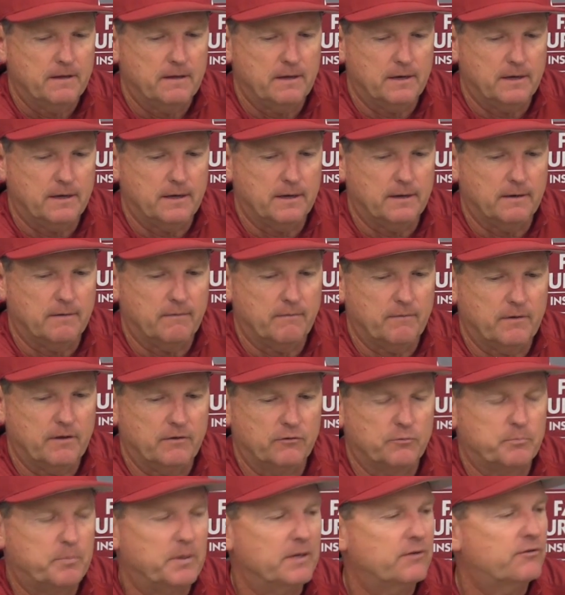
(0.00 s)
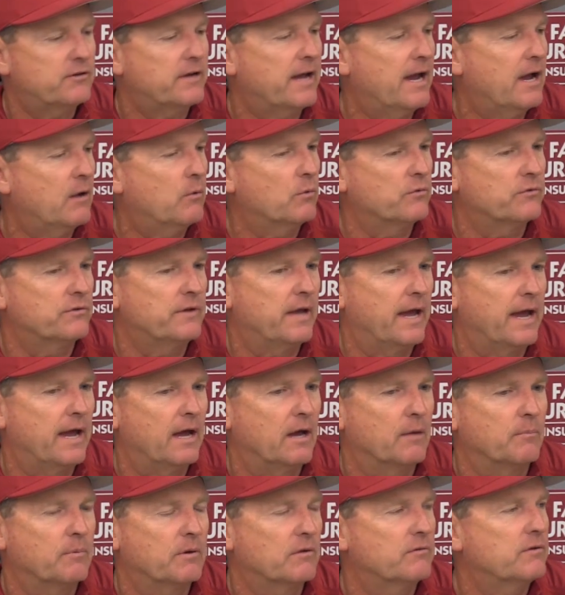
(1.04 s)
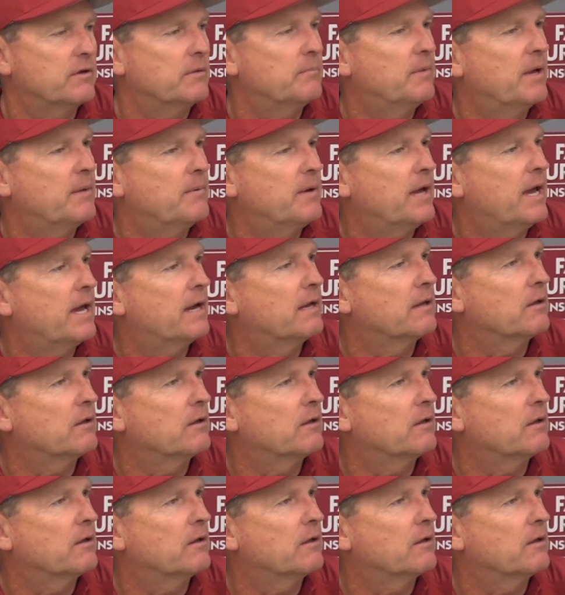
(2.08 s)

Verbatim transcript: uh, his pitch count was down because he maybe had a